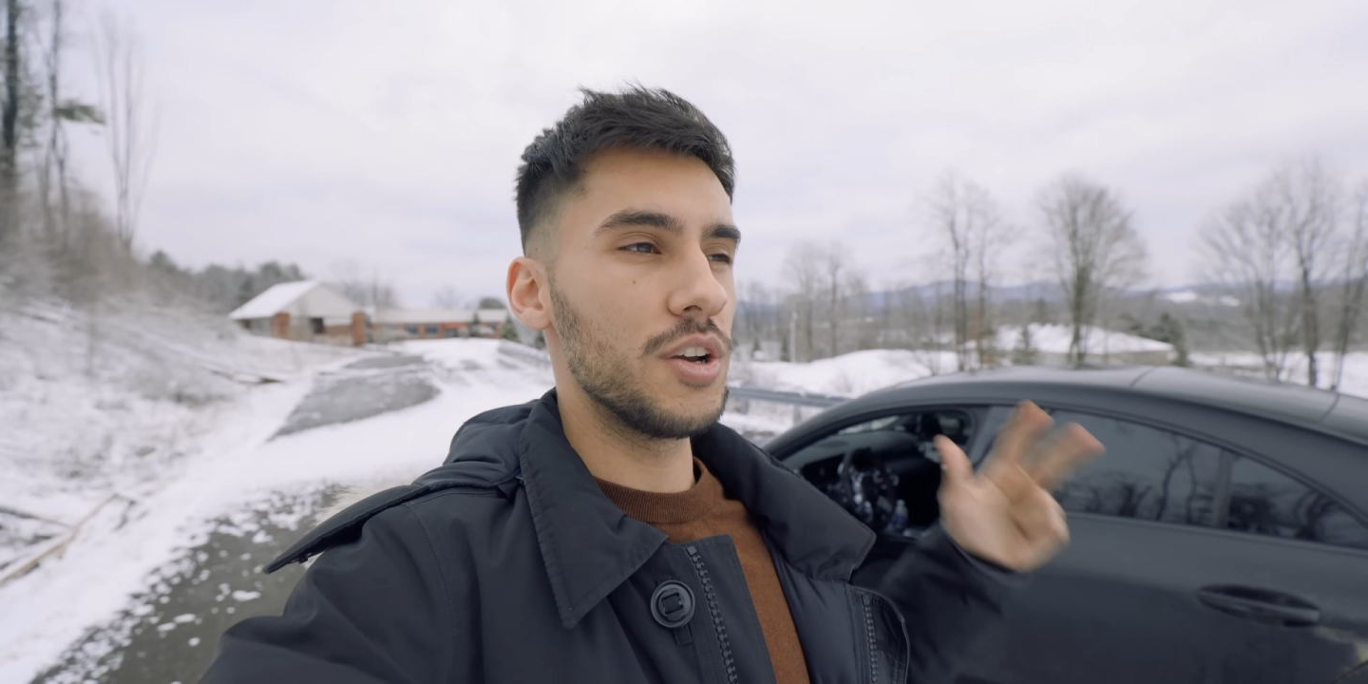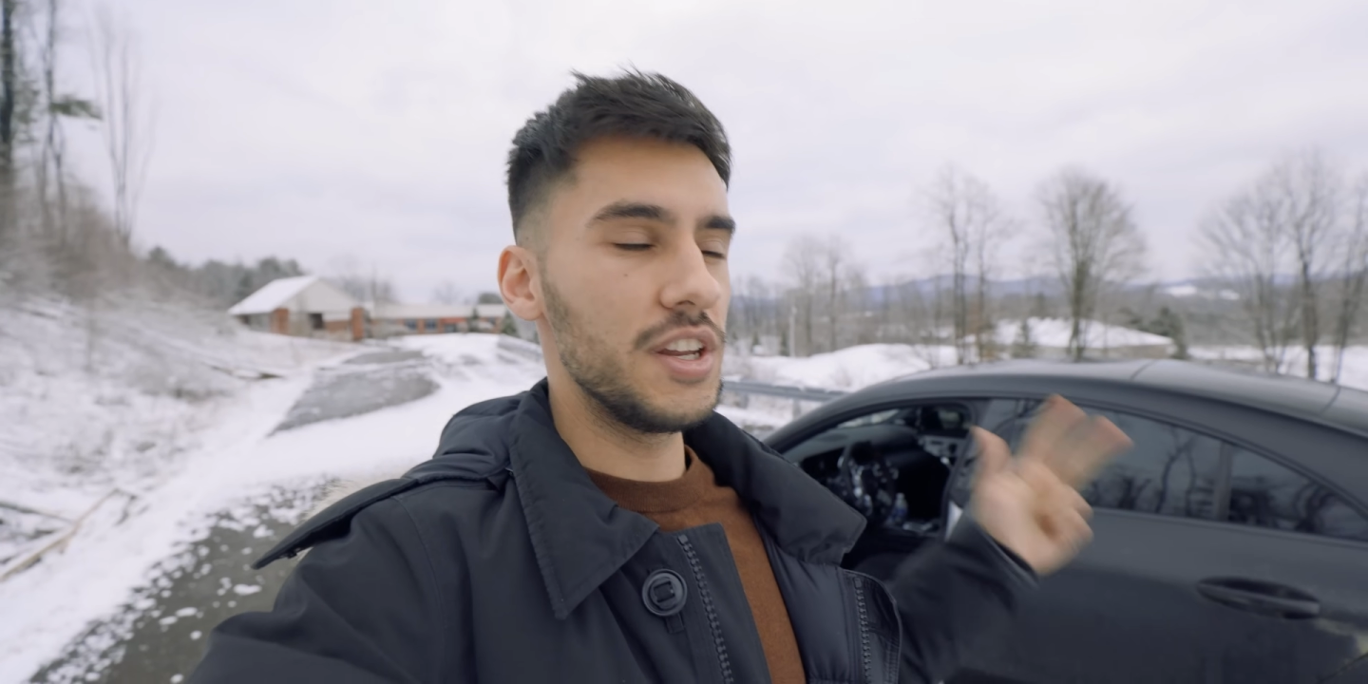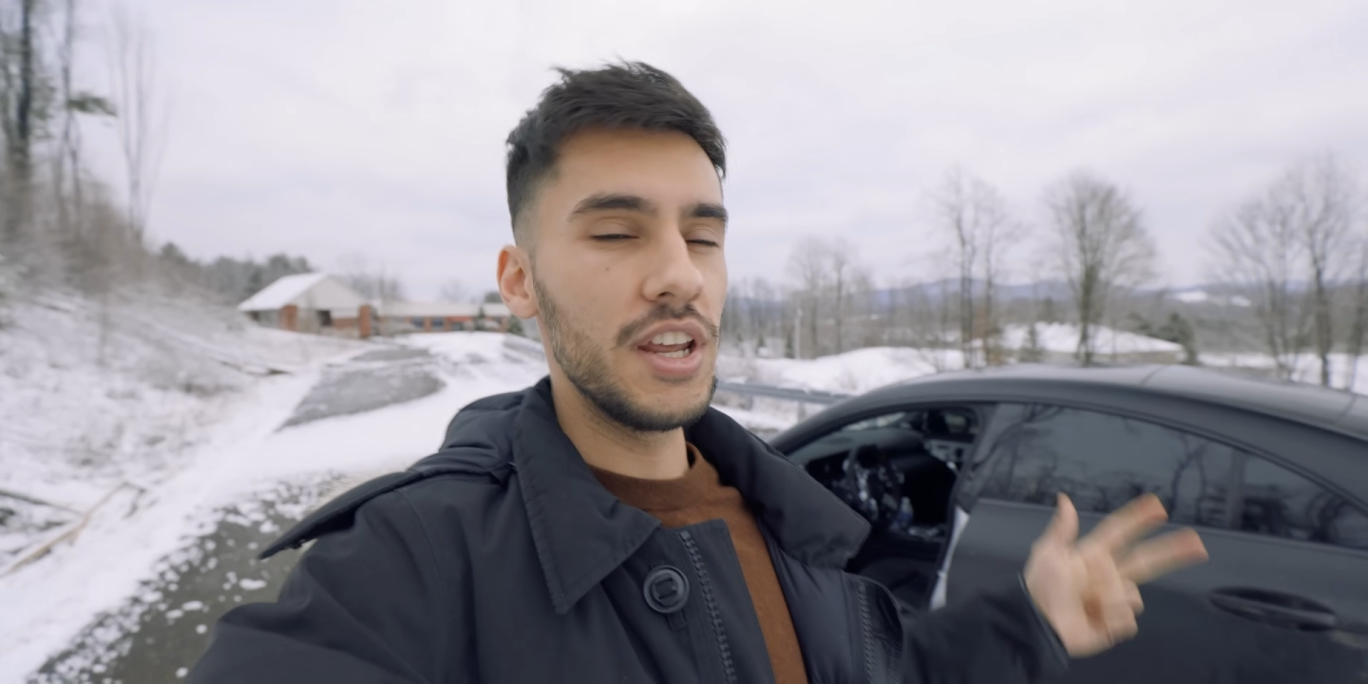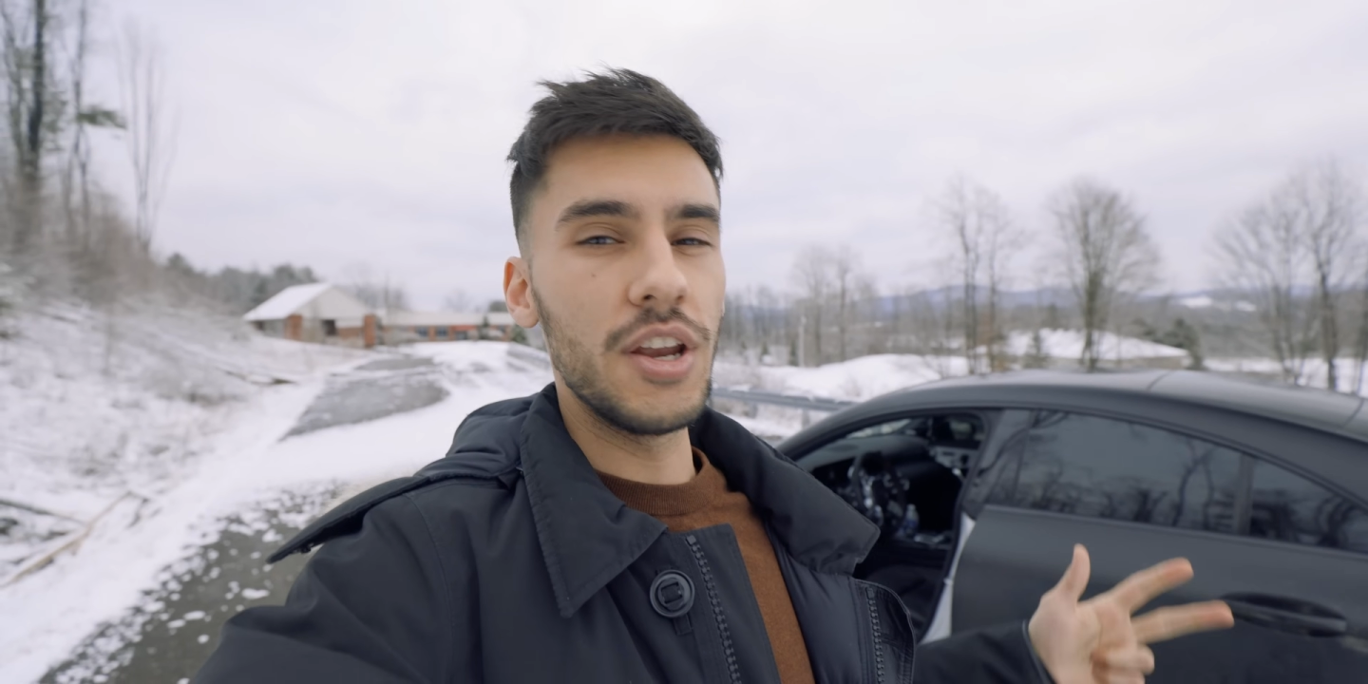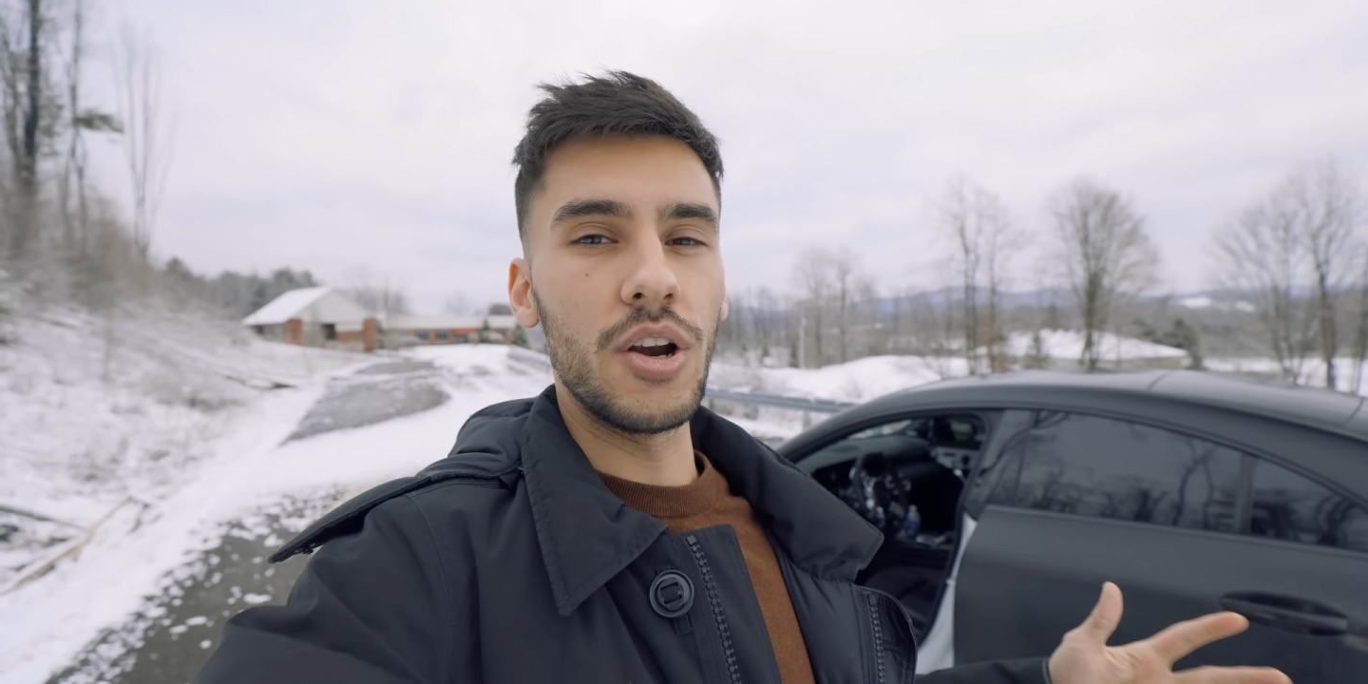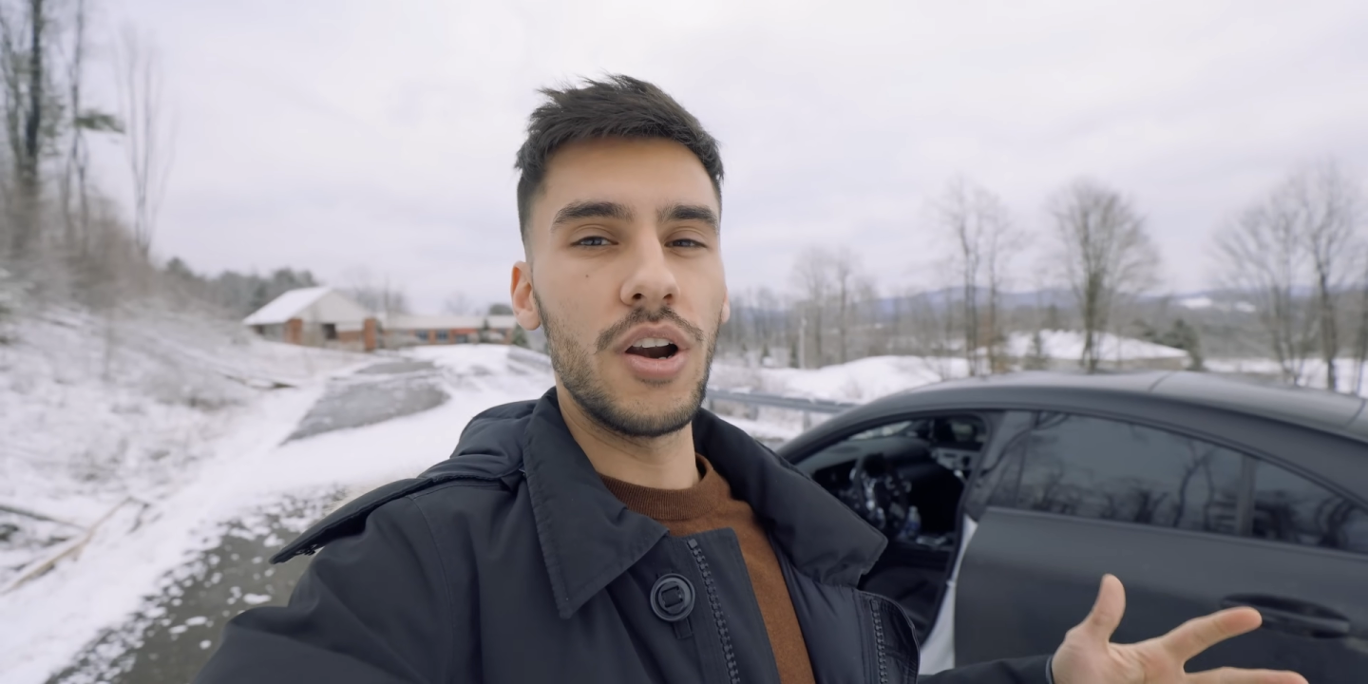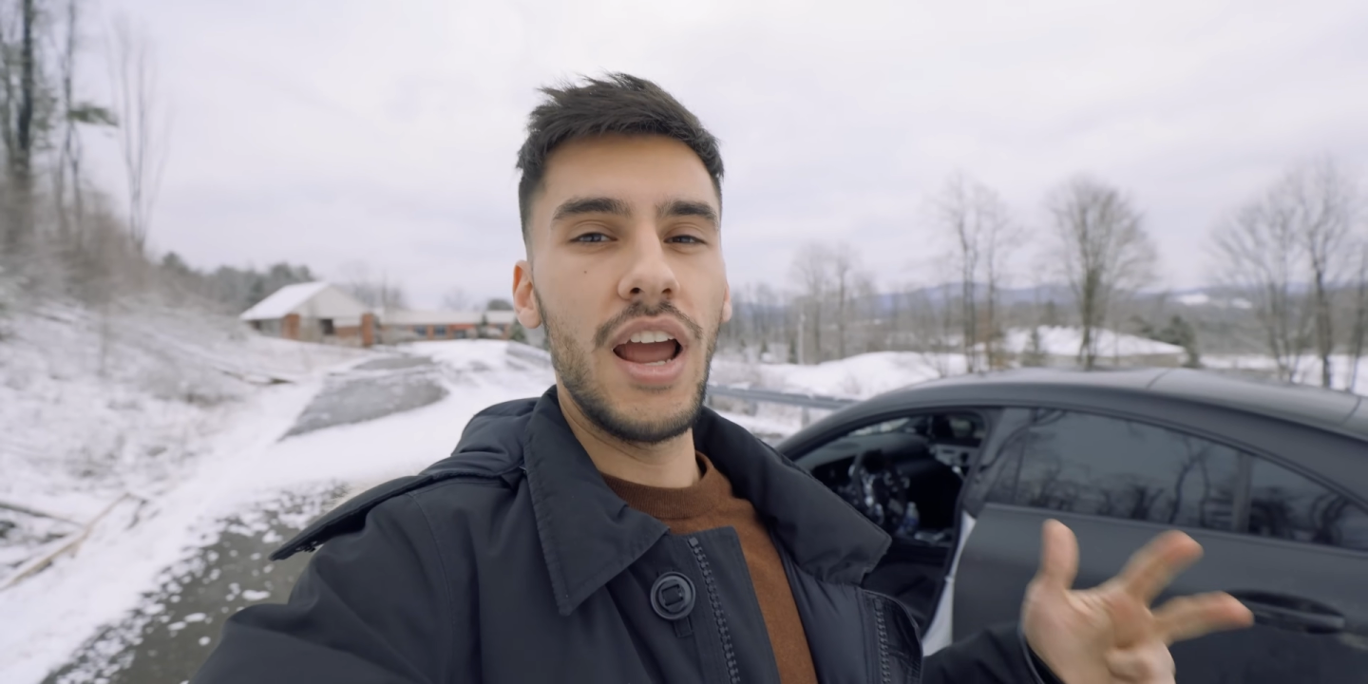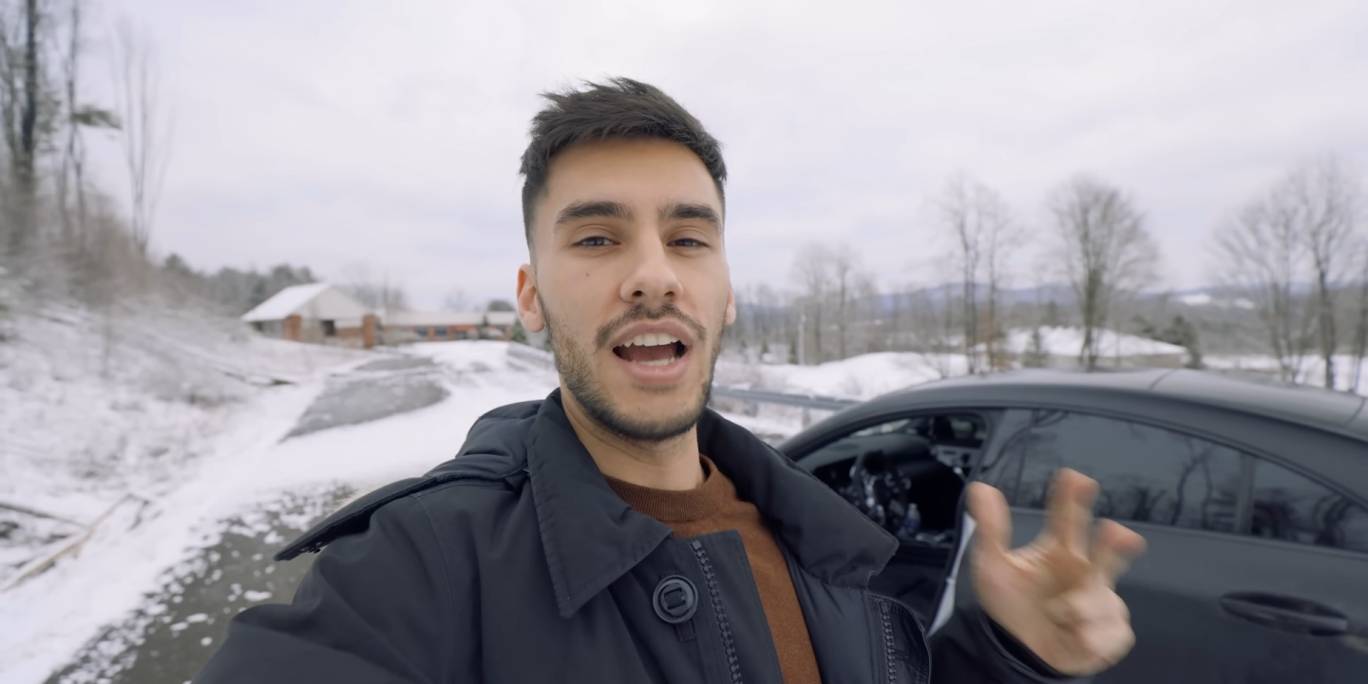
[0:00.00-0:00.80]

near